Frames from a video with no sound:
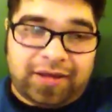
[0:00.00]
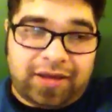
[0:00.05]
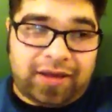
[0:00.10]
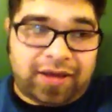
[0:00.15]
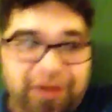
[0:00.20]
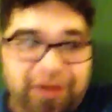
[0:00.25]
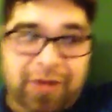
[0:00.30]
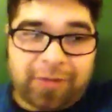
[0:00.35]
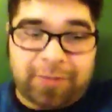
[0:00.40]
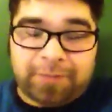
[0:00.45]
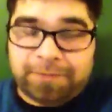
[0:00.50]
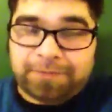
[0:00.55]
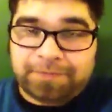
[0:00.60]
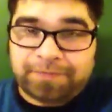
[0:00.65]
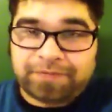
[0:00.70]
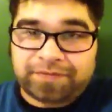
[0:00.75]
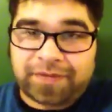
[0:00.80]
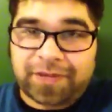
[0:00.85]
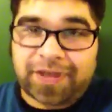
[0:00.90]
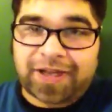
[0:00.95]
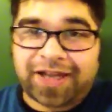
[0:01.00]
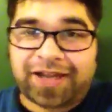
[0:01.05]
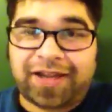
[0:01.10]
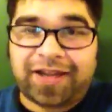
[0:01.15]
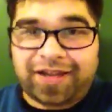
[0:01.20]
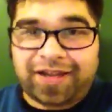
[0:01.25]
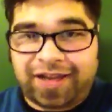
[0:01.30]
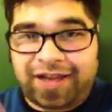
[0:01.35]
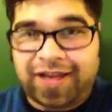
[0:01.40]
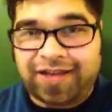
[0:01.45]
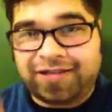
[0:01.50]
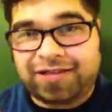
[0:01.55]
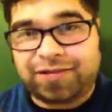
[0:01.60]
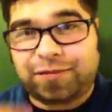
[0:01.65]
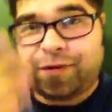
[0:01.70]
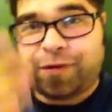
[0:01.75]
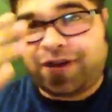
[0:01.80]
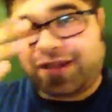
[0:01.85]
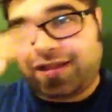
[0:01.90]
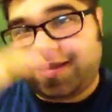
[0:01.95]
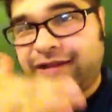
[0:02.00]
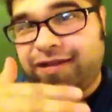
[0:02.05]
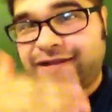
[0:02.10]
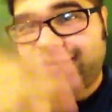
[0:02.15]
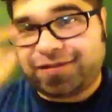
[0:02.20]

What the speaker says: I got kind of sweaty there,